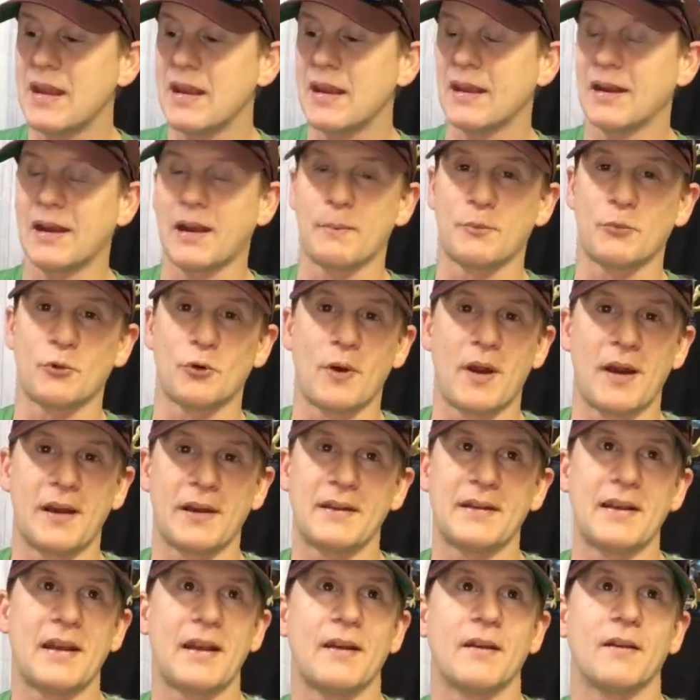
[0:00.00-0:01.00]
And I'm going to write
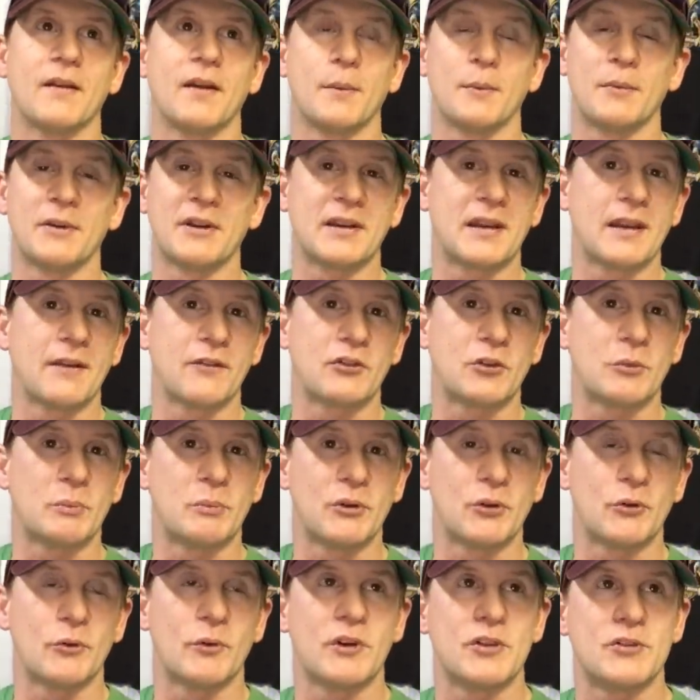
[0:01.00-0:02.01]
it down and I'm going to give it to
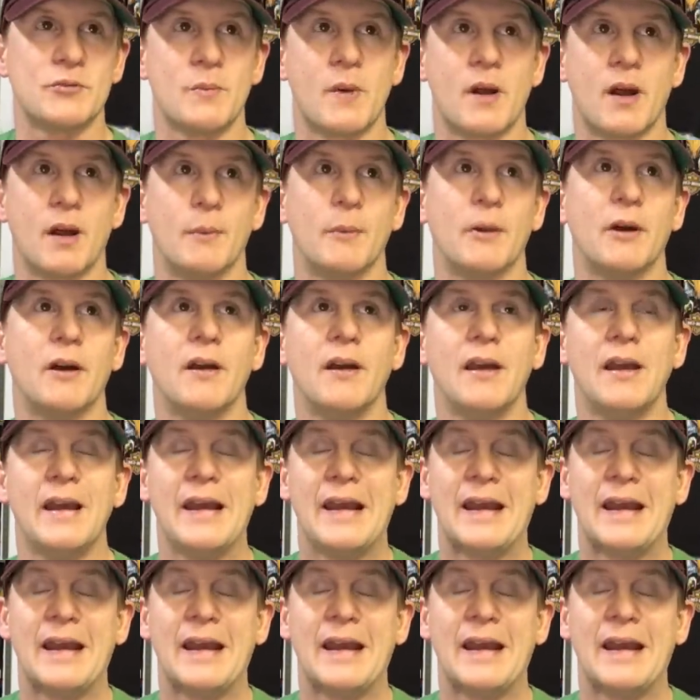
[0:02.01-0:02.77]
Blue Ridge Mama.